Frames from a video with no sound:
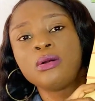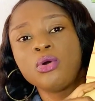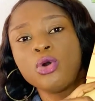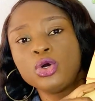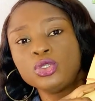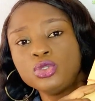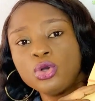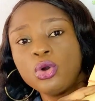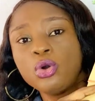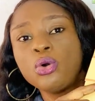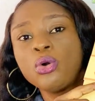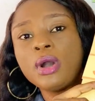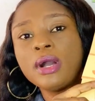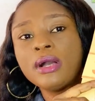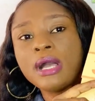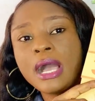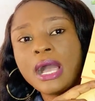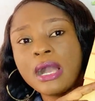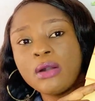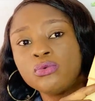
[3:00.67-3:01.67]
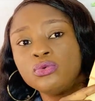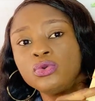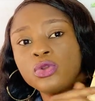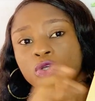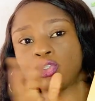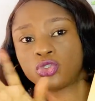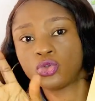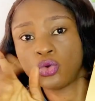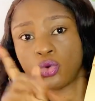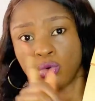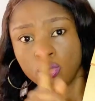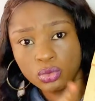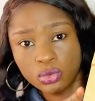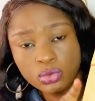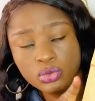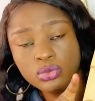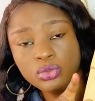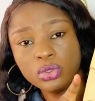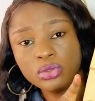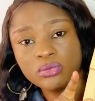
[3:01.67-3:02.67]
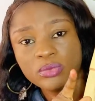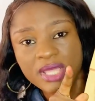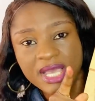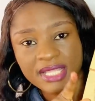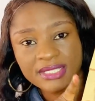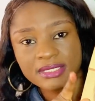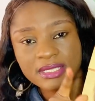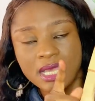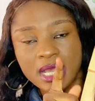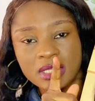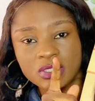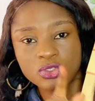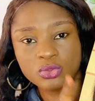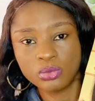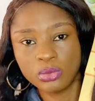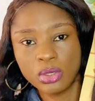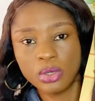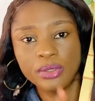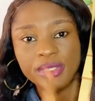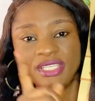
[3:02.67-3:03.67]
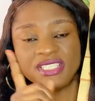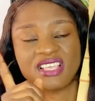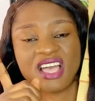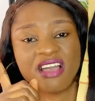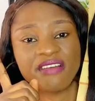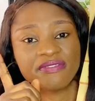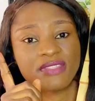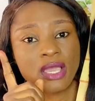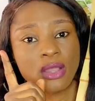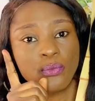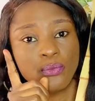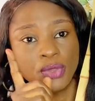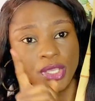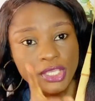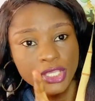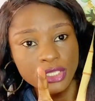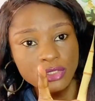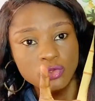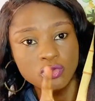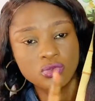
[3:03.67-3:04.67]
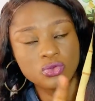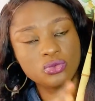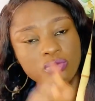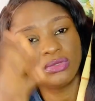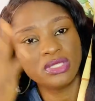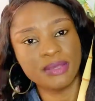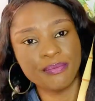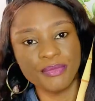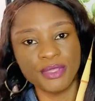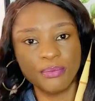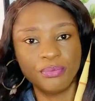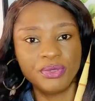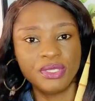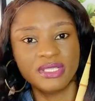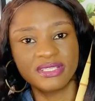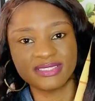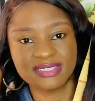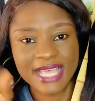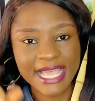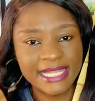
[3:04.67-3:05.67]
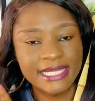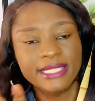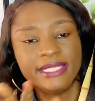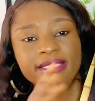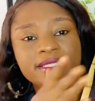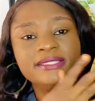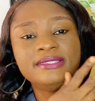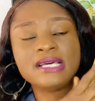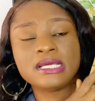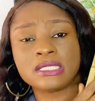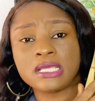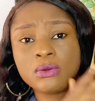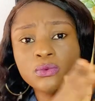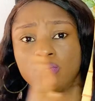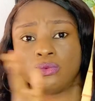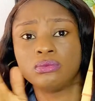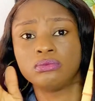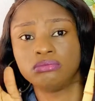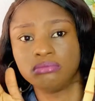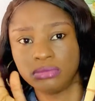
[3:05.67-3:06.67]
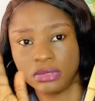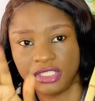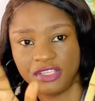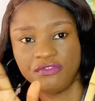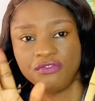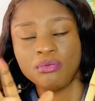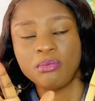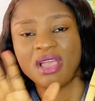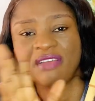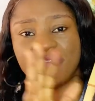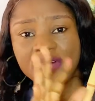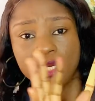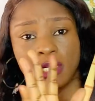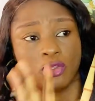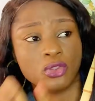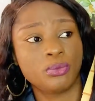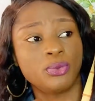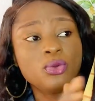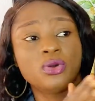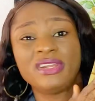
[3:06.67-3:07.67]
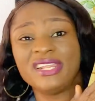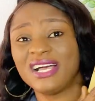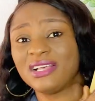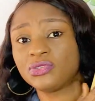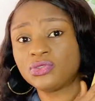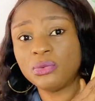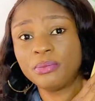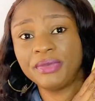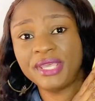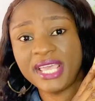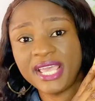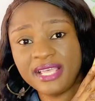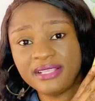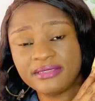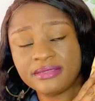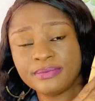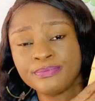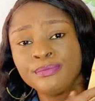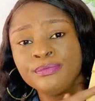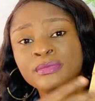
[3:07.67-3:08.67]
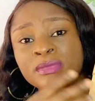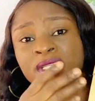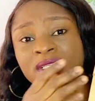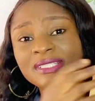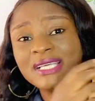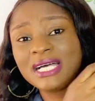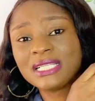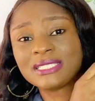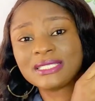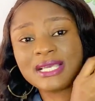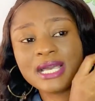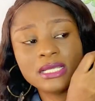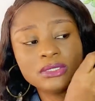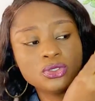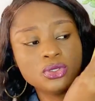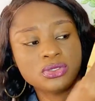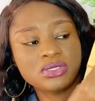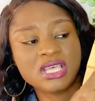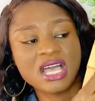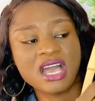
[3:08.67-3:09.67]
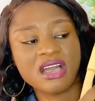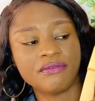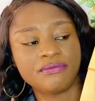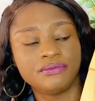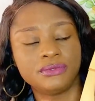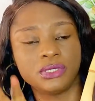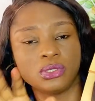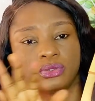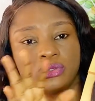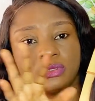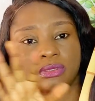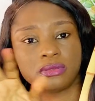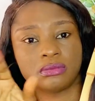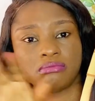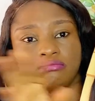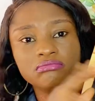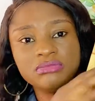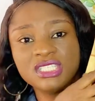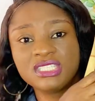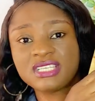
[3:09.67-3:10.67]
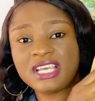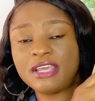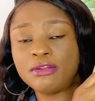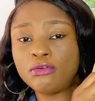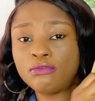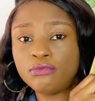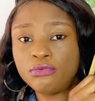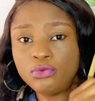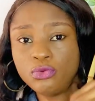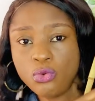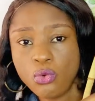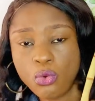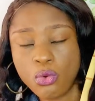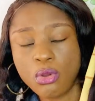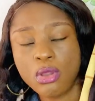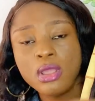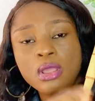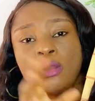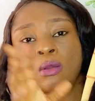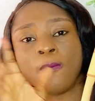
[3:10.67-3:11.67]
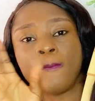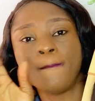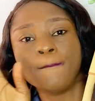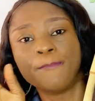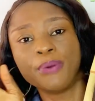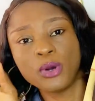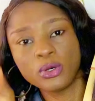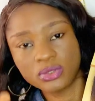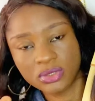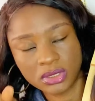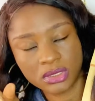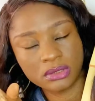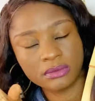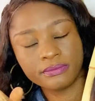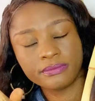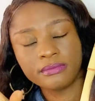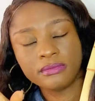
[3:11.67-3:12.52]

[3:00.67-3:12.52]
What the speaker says: Although I will not conclude on that as well. It's after wigging too, then maybe styling that I will give you my final thought, because there are some hairs that can just have just this kind of look, but